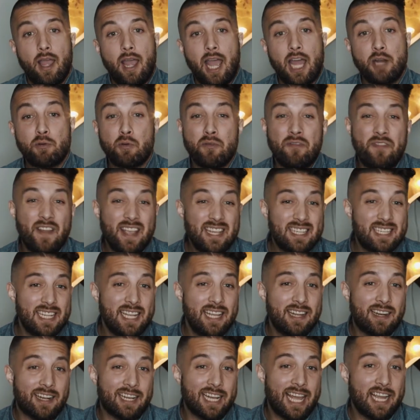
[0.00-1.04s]
and we're facing
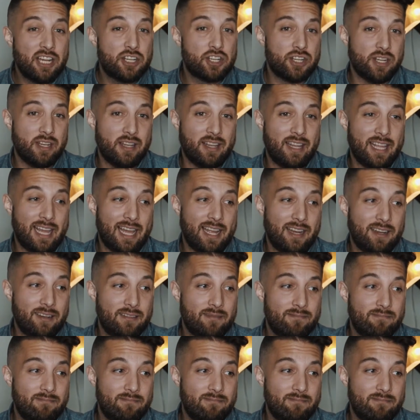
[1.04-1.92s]
an election that